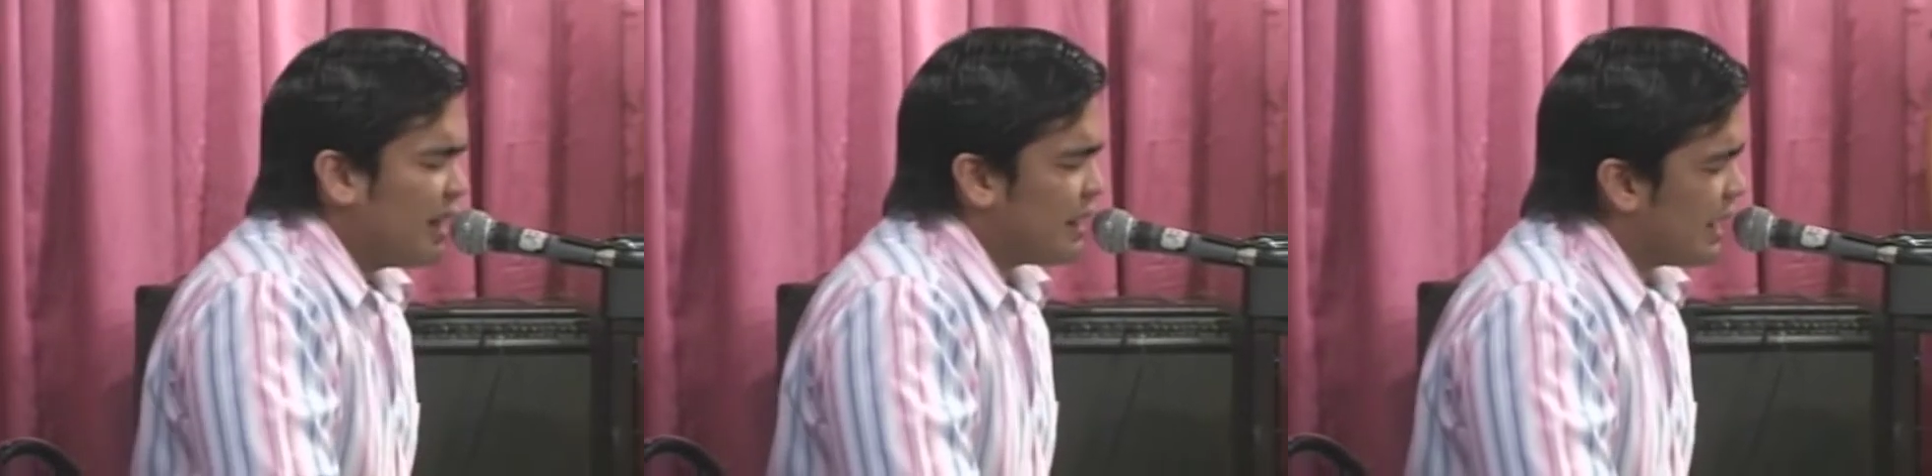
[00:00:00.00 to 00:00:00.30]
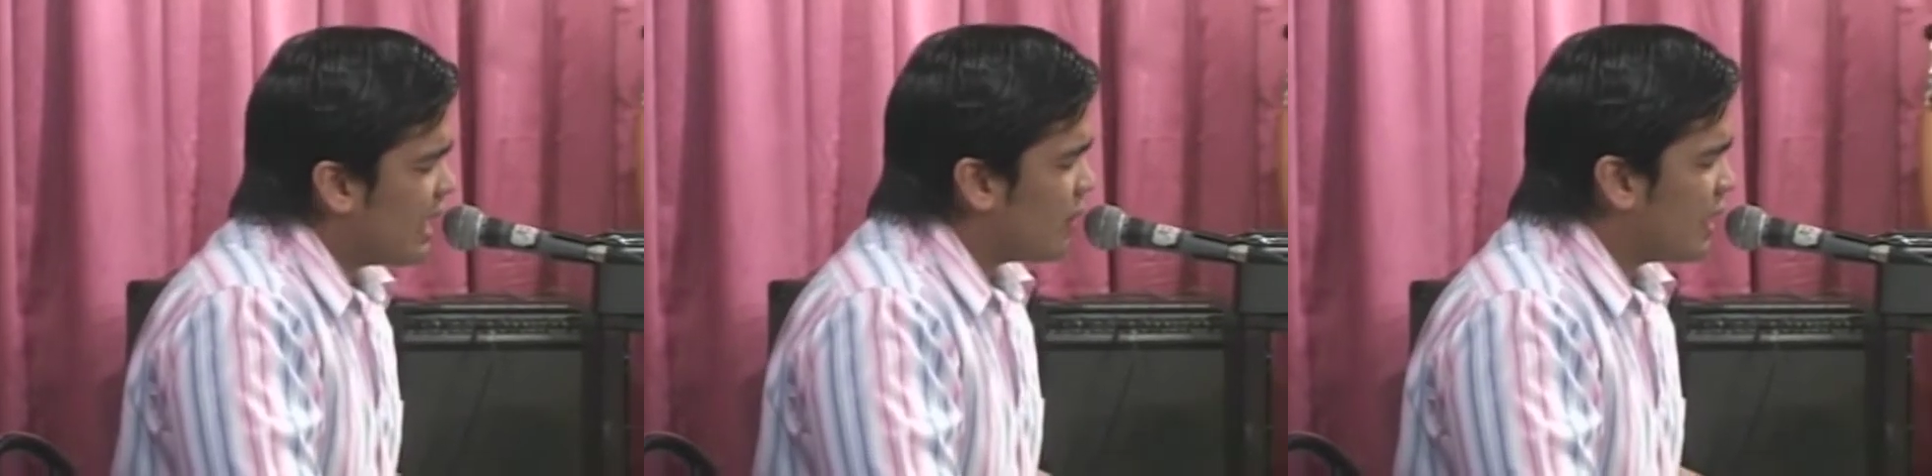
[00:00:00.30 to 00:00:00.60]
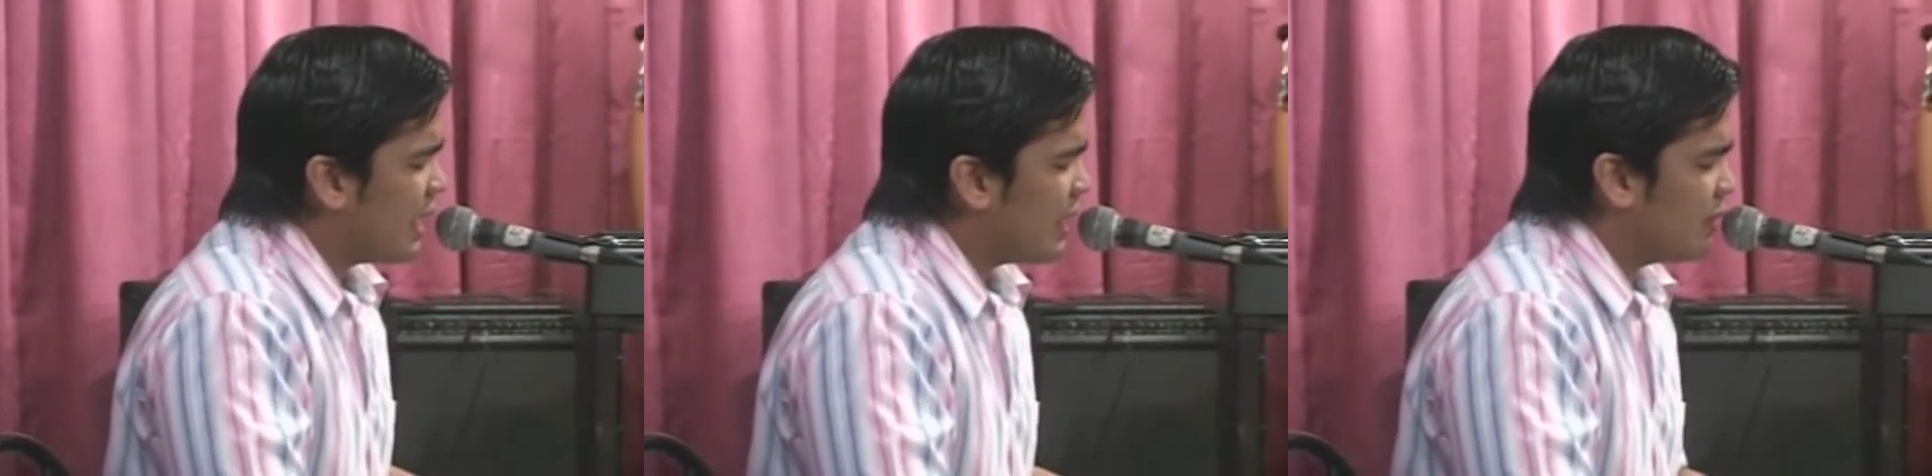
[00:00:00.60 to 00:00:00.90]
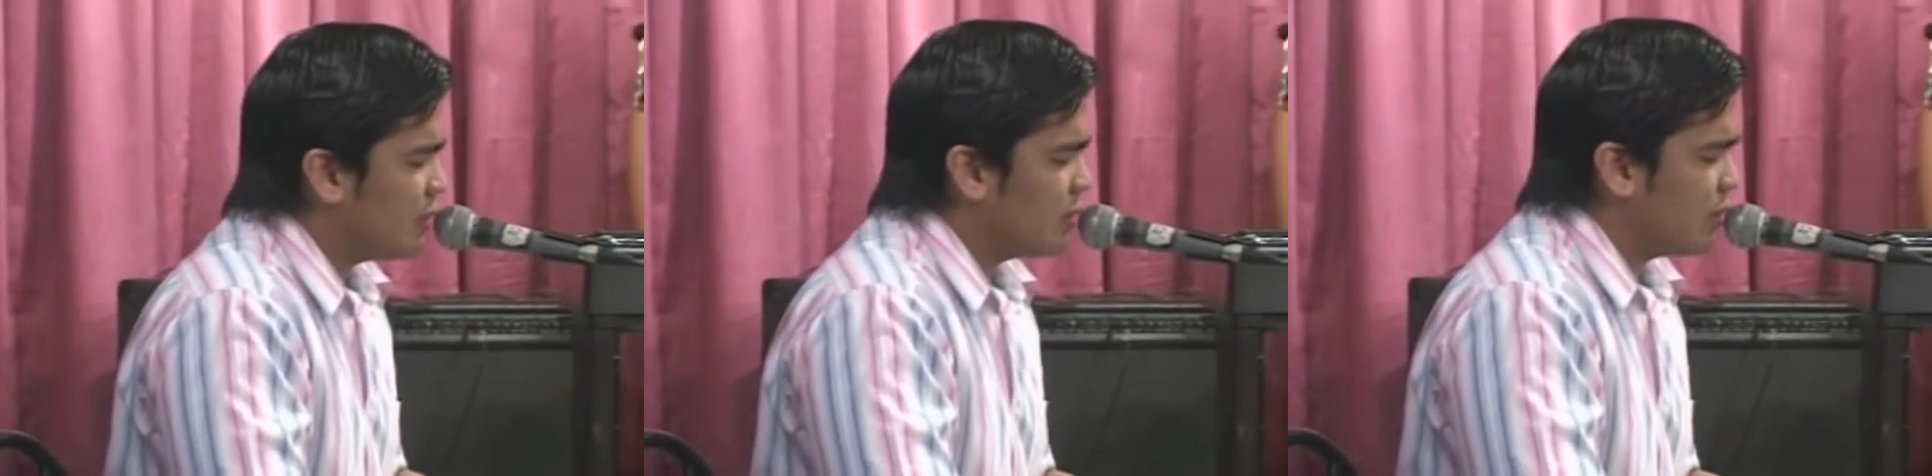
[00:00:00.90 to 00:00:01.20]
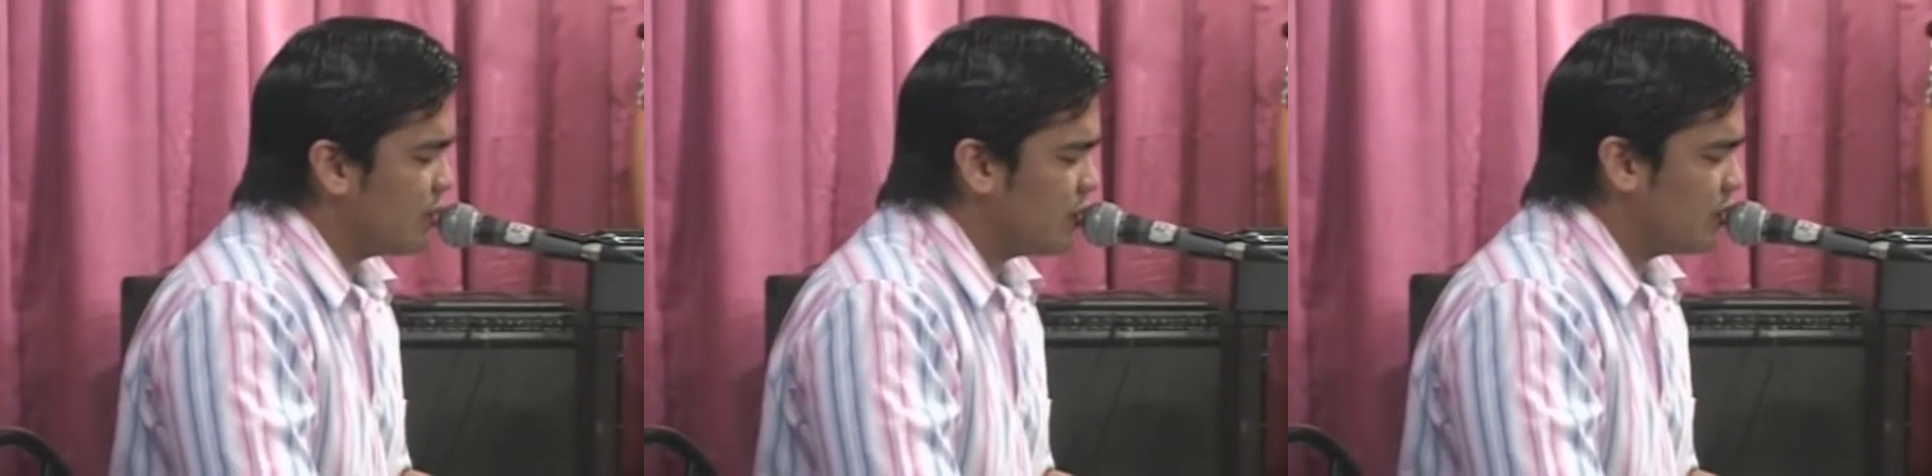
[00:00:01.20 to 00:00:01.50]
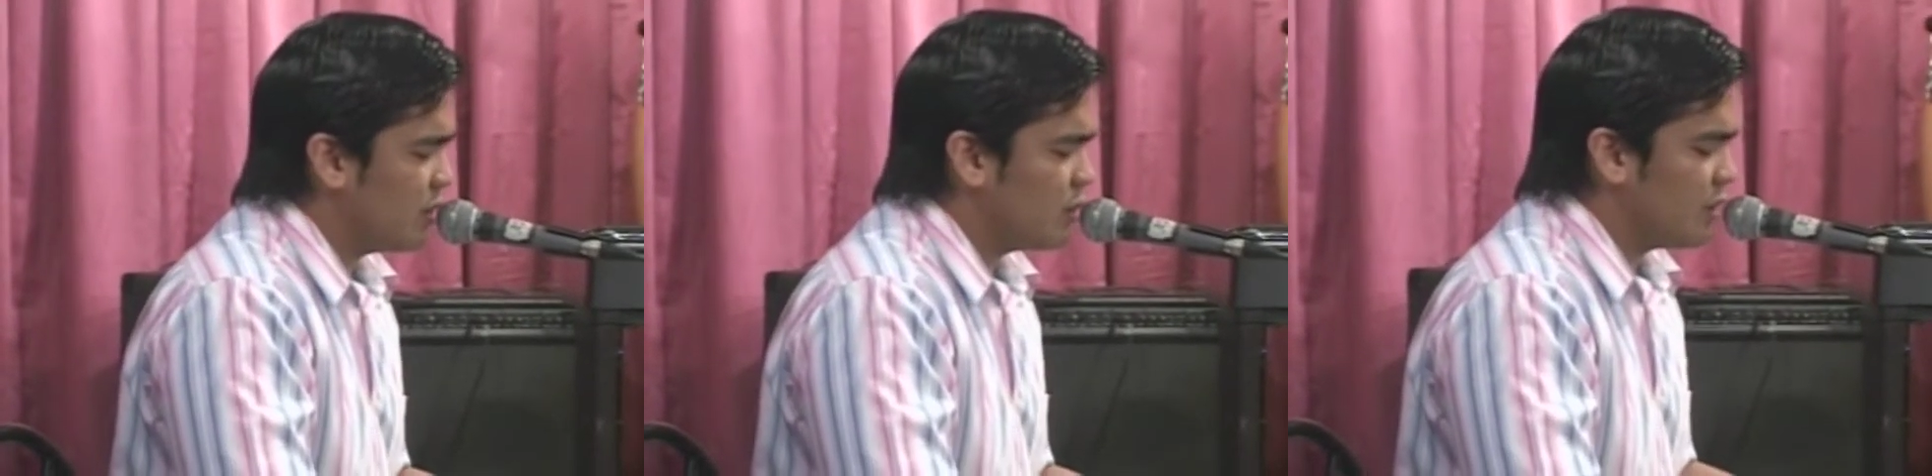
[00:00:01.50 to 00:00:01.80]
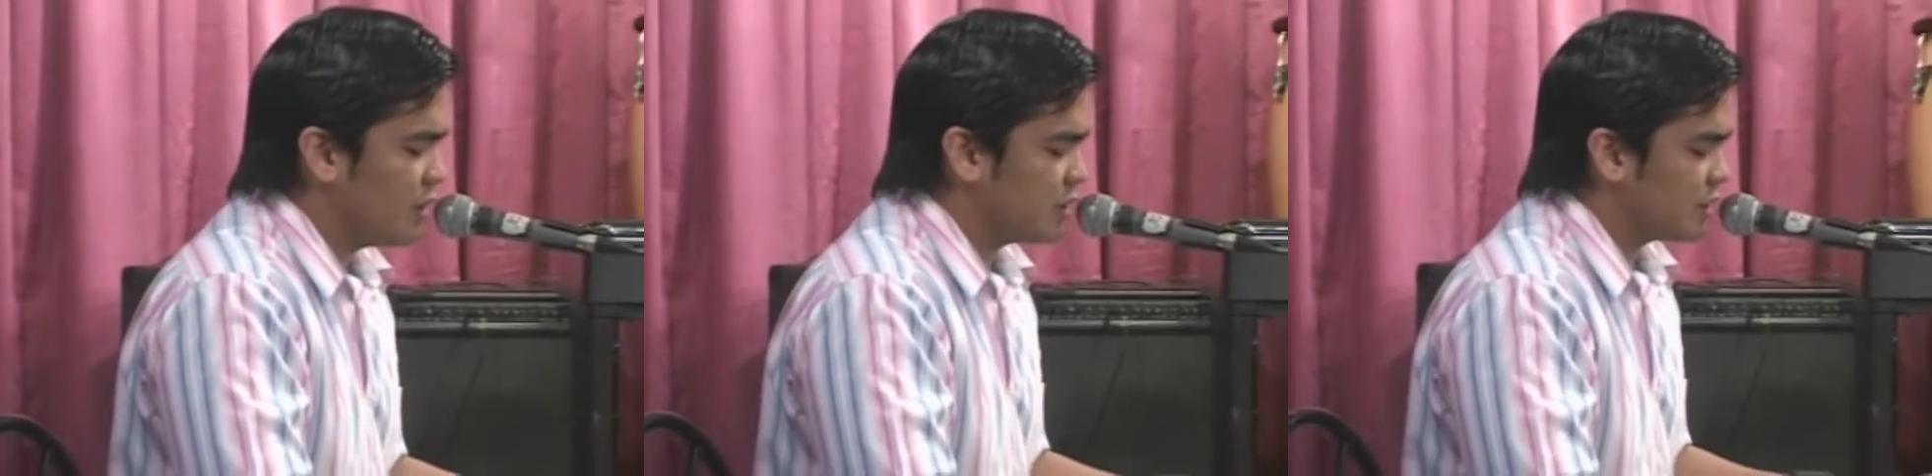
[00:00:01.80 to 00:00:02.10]
Now I know your
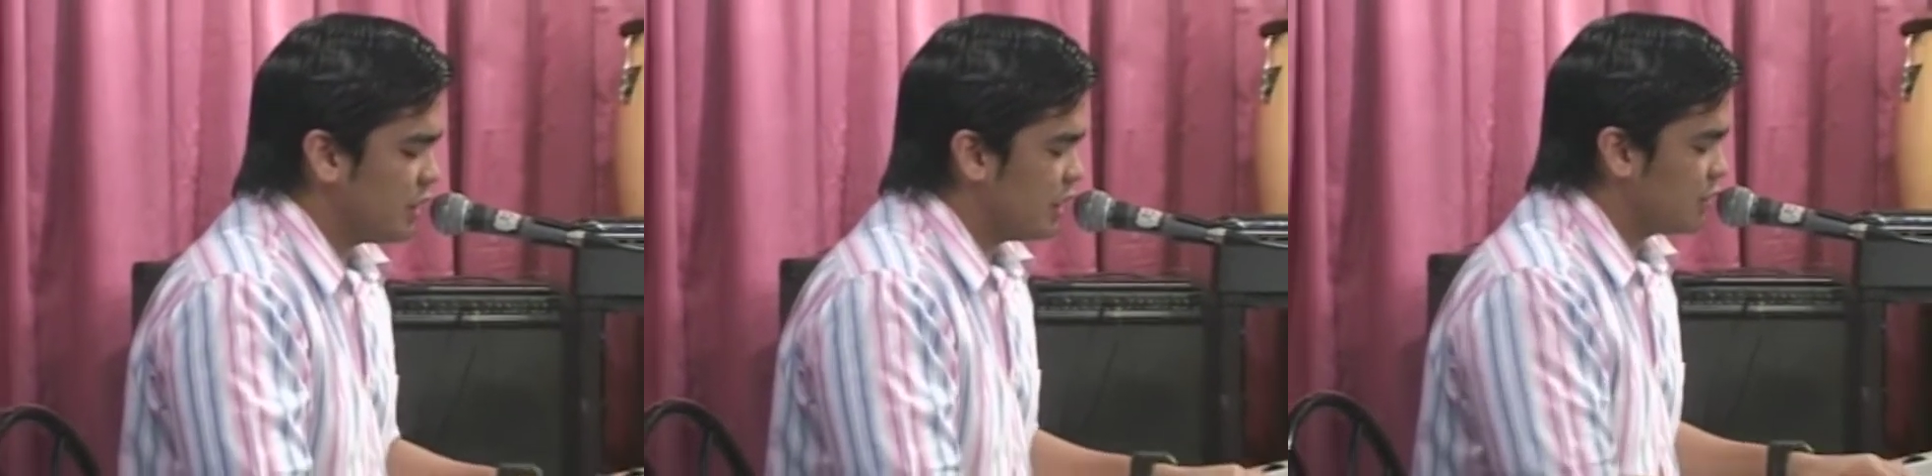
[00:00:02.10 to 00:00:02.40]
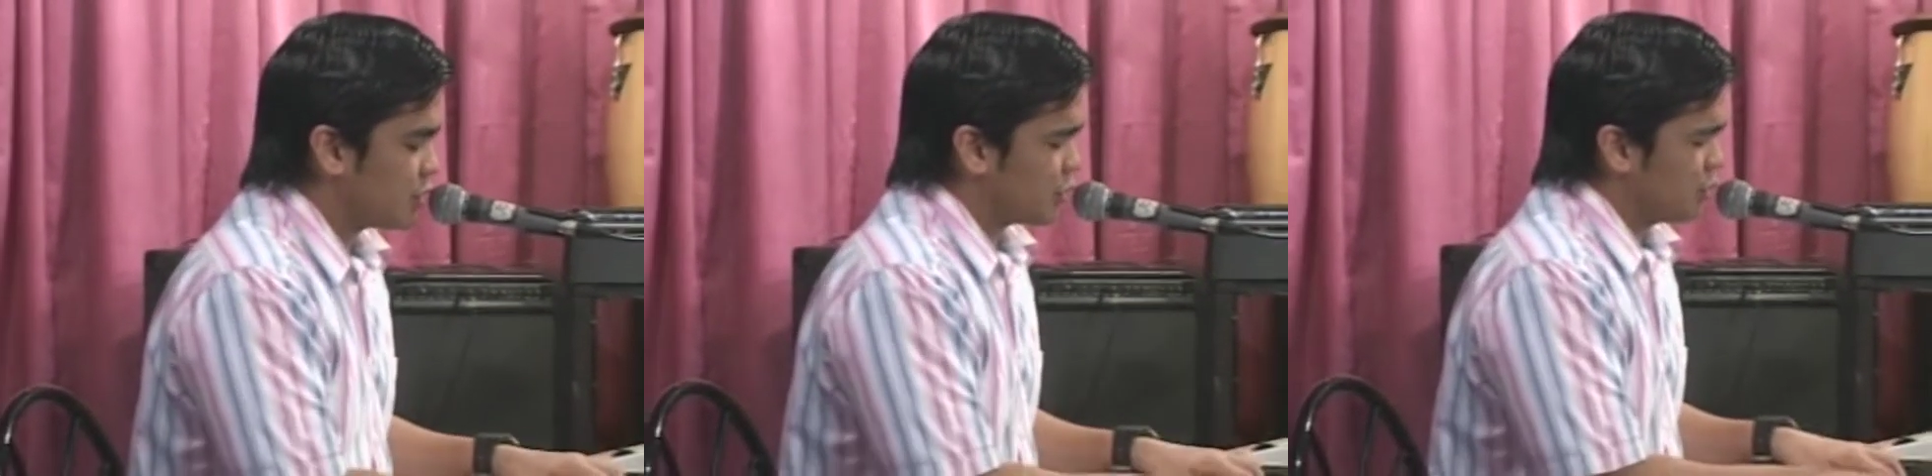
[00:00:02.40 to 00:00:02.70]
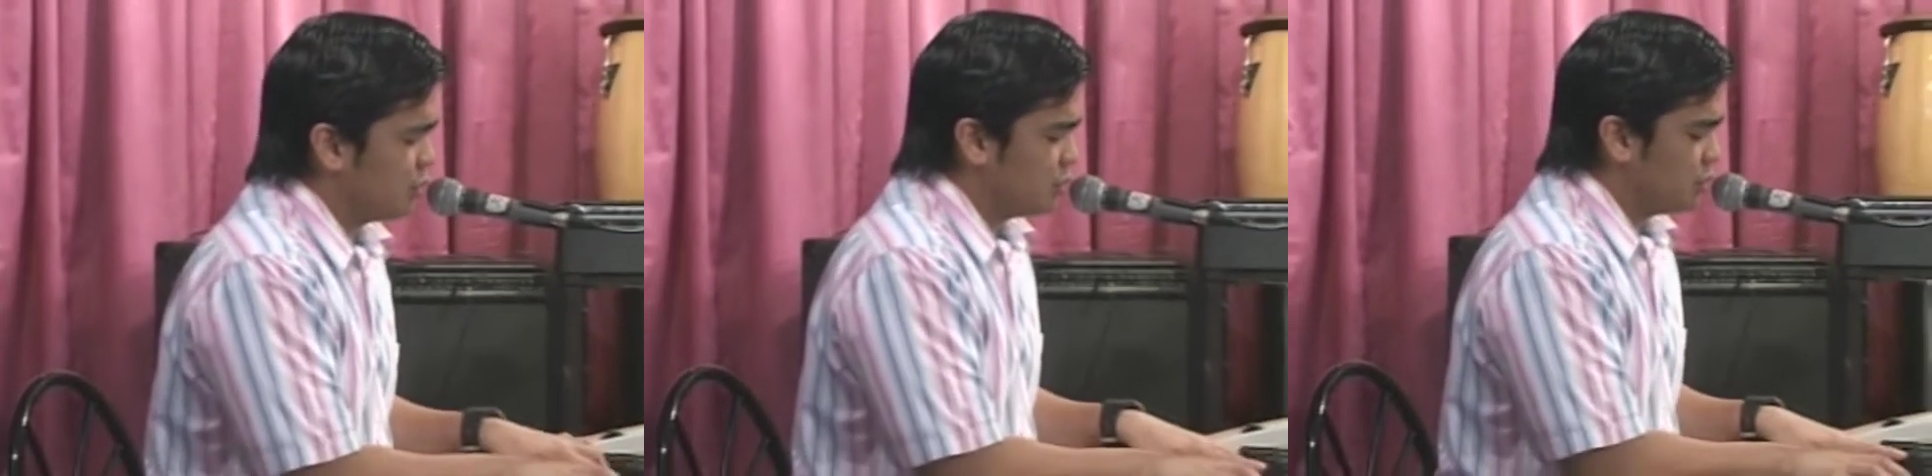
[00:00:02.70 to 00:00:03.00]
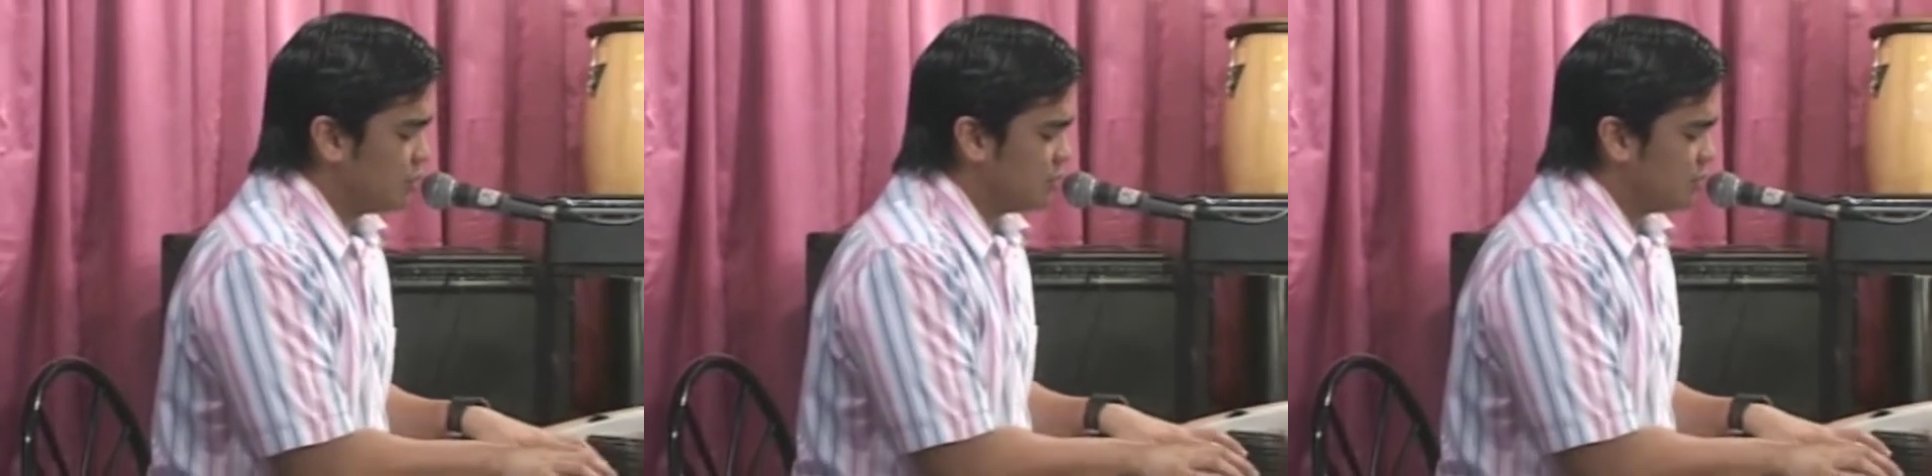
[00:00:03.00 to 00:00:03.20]
words are true.